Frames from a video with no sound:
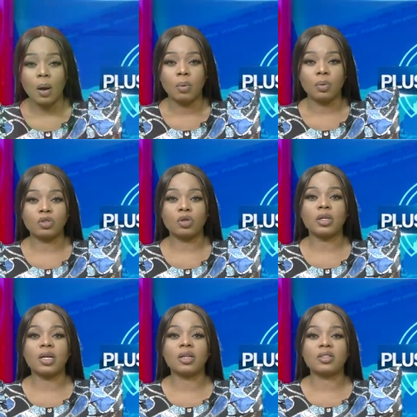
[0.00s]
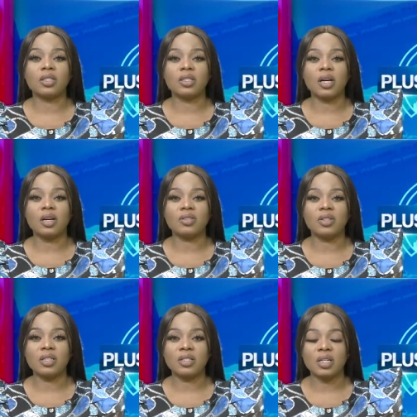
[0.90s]
Well, joining us to discuss
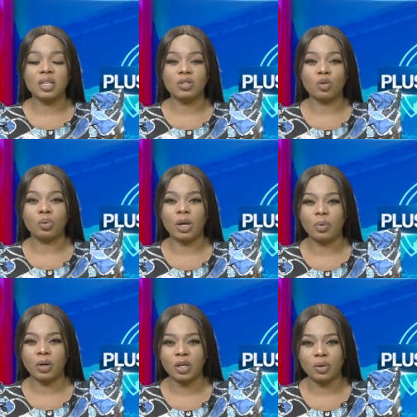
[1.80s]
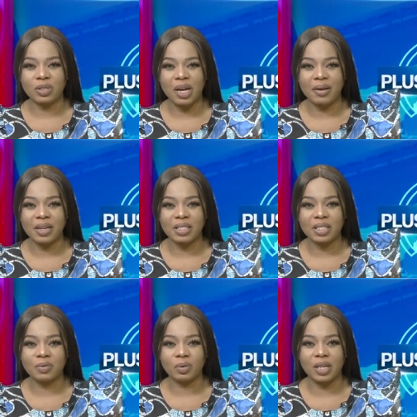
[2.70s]
this is Opunabor Inko-Tariah. He's a
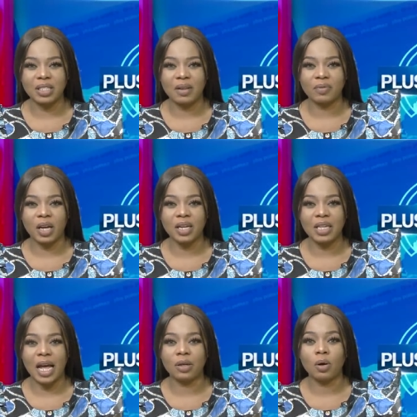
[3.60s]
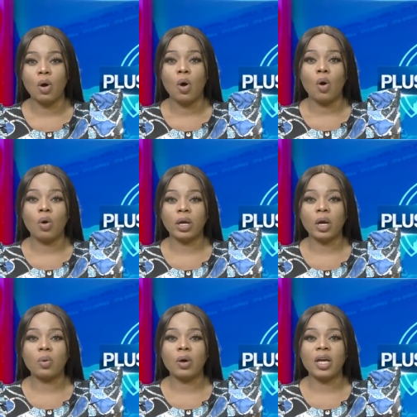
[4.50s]
civil rights advocate and
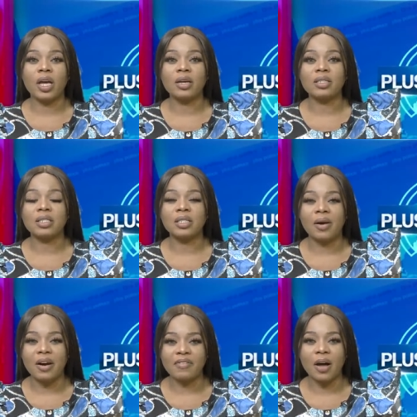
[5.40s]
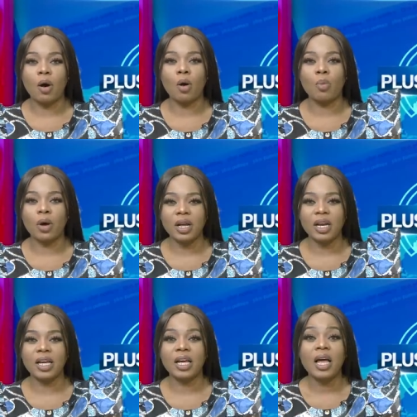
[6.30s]
Okewoye Sarafa
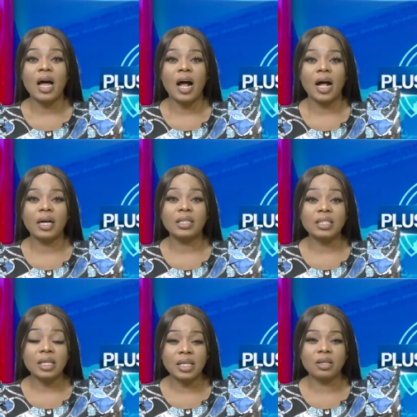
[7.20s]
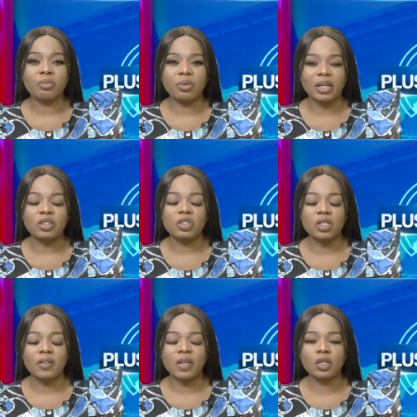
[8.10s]
Omoyele uh, is a legal
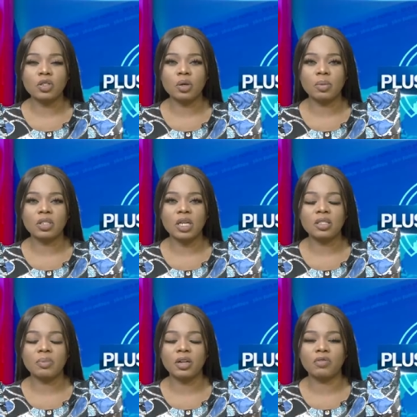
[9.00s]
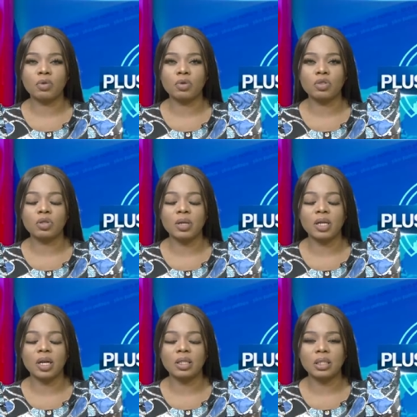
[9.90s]
practitioner. Thank you so much, gentlemen, for
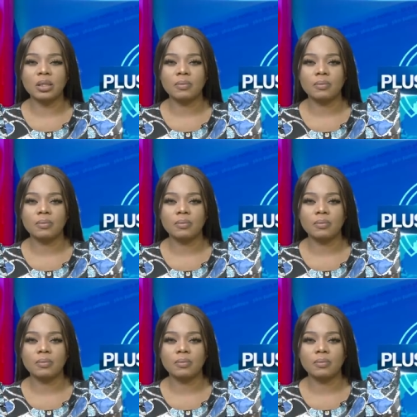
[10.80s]
joining us.